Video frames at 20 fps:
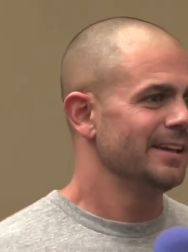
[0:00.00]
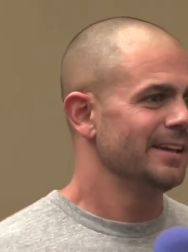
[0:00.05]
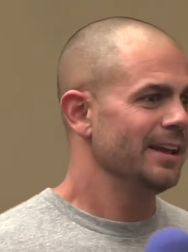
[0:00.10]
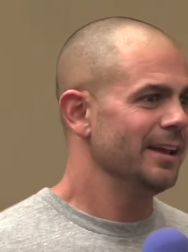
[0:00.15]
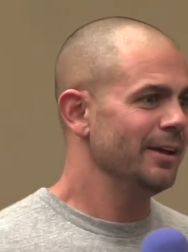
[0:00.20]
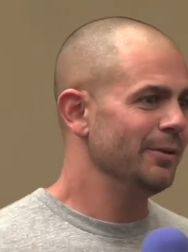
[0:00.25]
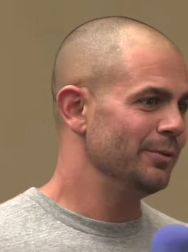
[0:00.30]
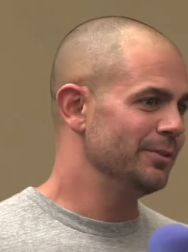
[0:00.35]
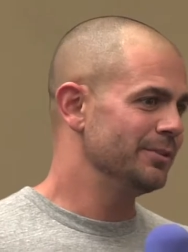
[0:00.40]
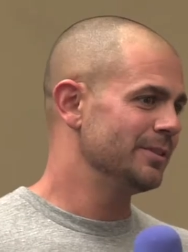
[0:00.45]

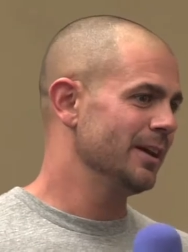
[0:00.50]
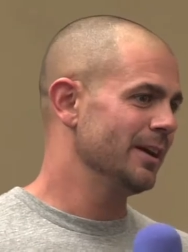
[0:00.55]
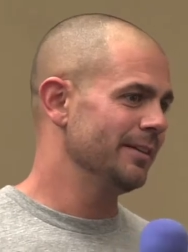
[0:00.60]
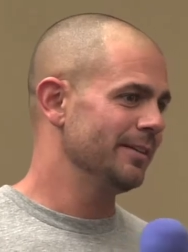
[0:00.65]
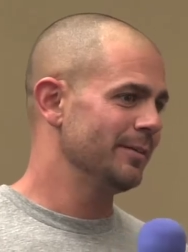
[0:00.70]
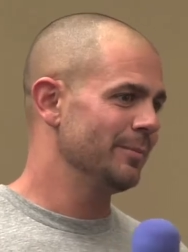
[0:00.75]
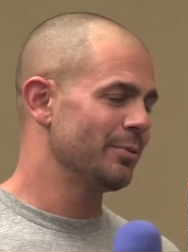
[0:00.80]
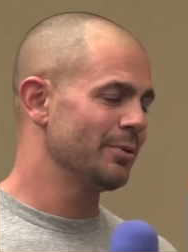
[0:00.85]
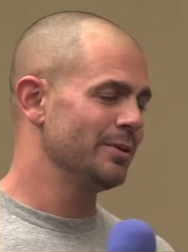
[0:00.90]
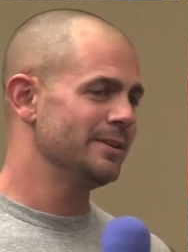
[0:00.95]
it was on
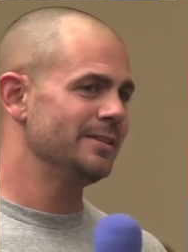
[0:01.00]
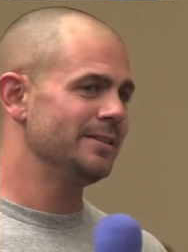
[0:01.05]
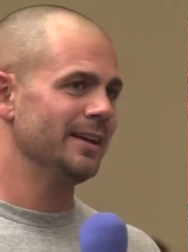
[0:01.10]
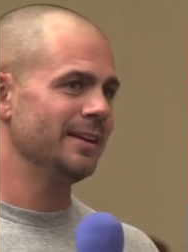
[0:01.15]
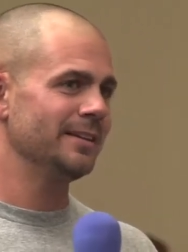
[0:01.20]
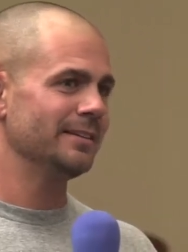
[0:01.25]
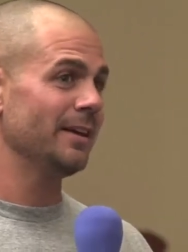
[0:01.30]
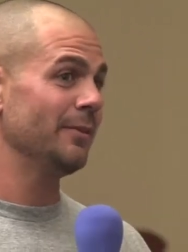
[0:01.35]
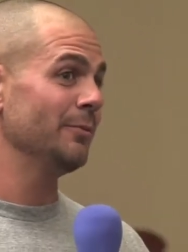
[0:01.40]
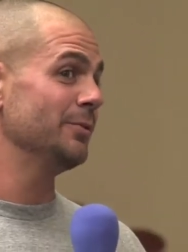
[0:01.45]
the
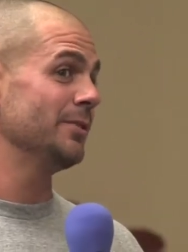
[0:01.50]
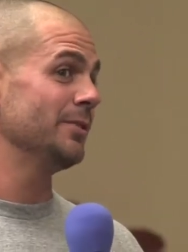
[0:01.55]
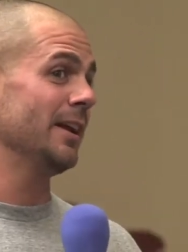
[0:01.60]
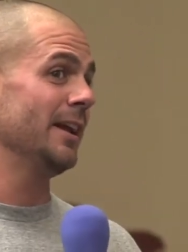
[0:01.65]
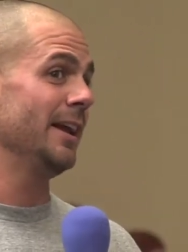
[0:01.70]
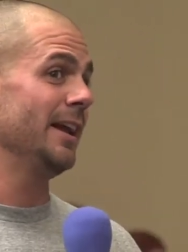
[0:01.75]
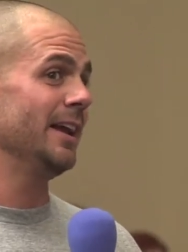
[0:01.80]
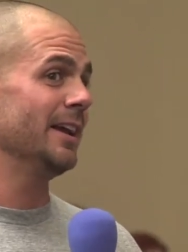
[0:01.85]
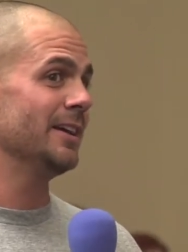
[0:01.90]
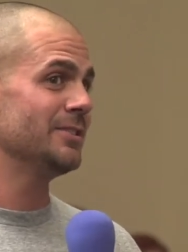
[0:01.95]
pretense I was on a
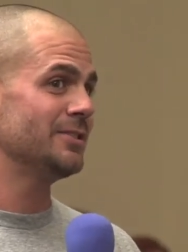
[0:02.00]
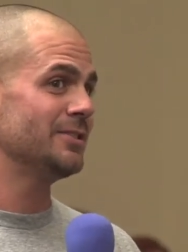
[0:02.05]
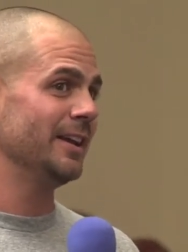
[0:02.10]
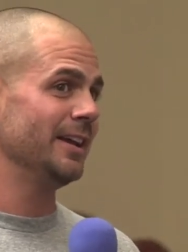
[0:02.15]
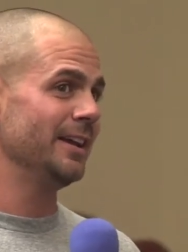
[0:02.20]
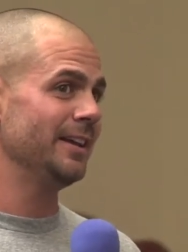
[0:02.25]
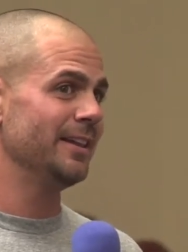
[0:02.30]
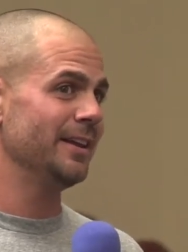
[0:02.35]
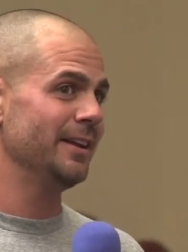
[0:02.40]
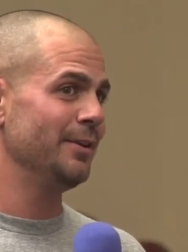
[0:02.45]

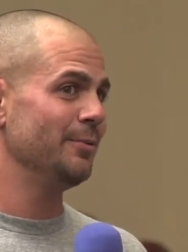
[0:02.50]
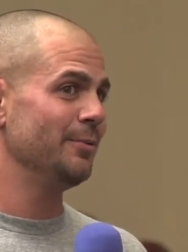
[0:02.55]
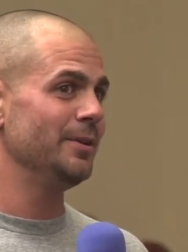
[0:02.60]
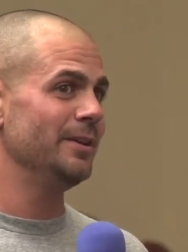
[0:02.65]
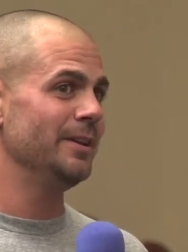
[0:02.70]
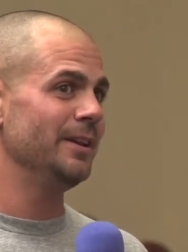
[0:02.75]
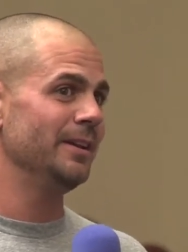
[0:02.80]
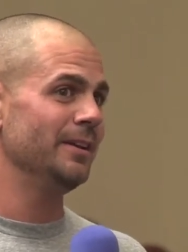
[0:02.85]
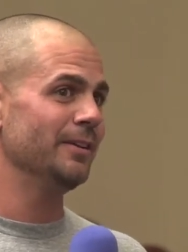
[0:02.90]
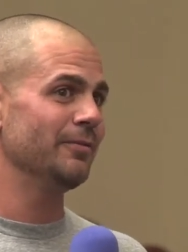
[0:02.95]
handshake that he would
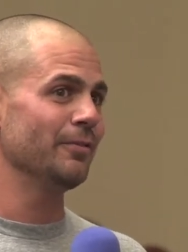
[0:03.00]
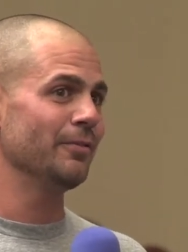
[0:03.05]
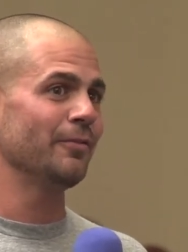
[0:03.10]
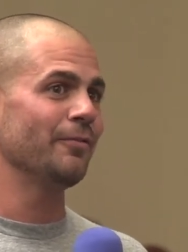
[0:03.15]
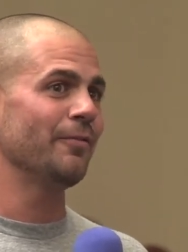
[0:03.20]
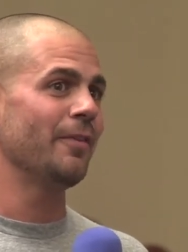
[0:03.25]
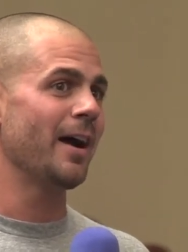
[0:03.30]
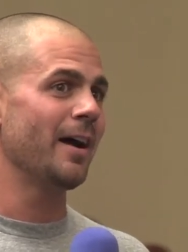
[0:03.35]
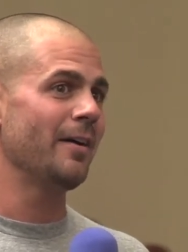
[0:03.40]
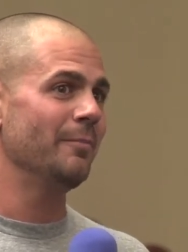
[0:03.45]
need it for
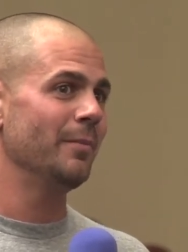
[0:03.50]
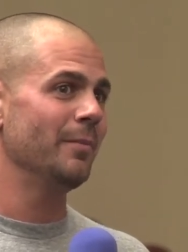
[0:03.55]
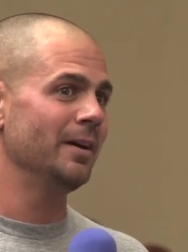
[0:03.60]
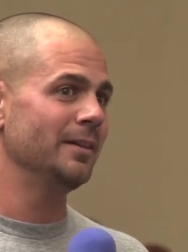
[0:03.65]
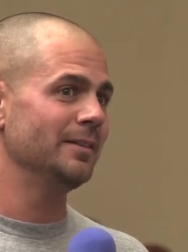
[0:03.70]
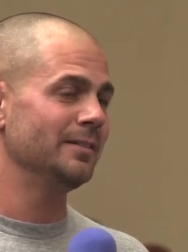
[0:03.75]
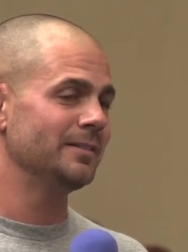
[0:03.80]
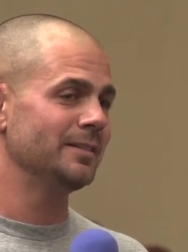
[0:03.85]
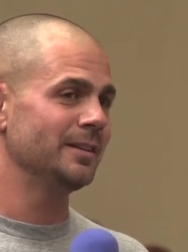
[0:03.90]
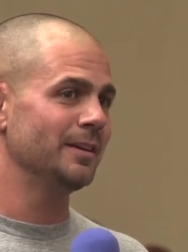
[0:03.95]
5
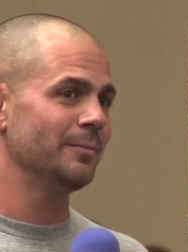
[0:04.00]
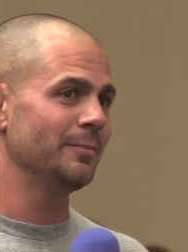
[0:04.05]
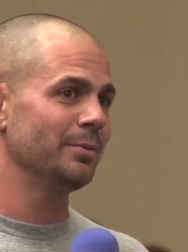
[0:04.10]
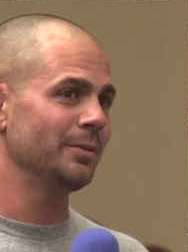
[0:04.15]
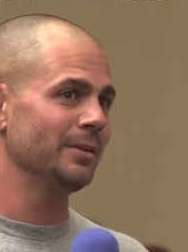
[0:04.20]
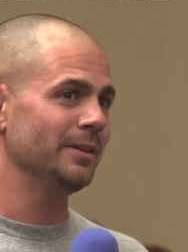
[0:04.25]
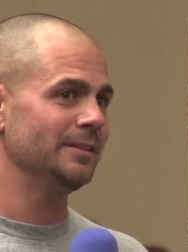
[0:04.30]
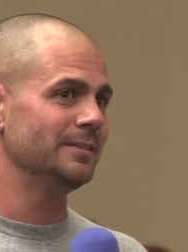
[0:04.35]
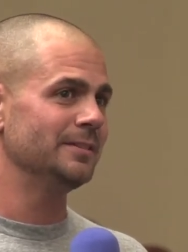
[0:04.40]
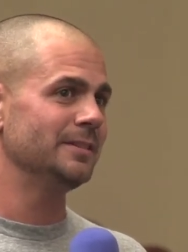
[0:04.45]
months to
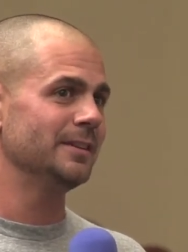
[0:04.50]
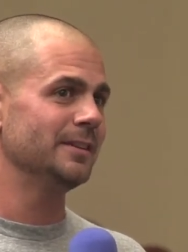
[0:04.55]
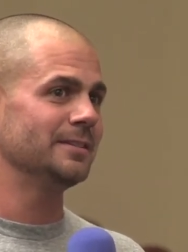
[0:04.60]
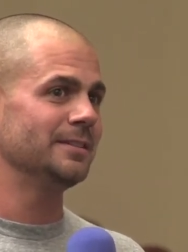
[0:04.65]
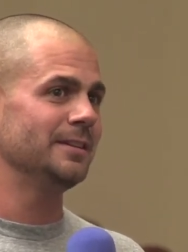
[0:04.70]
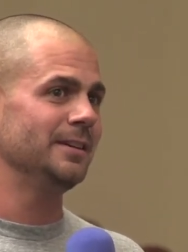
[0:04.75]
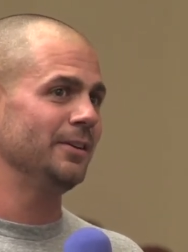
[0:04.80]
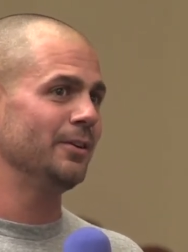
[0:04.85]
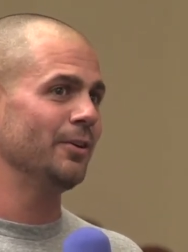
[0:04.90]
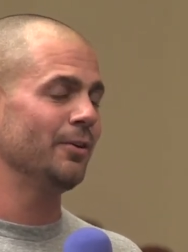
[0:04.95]
complete
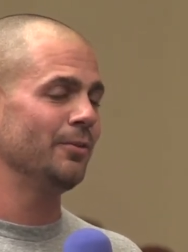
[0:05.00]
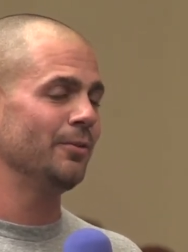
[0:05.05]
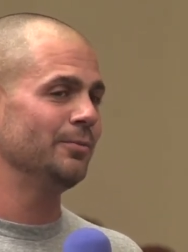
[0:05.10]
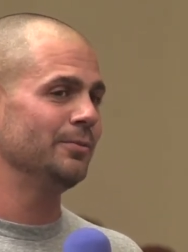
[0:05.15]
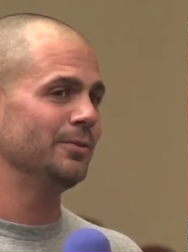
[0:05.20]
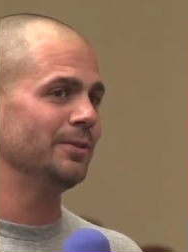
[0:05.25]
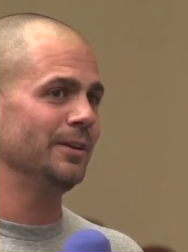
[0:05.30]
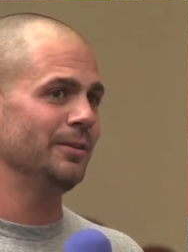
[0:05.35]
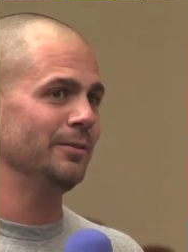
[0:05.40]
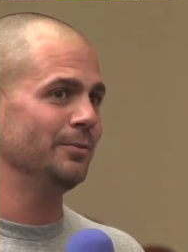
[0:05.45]
16
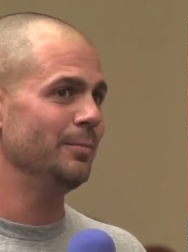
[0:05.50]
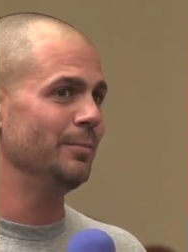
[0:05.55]
homes that he was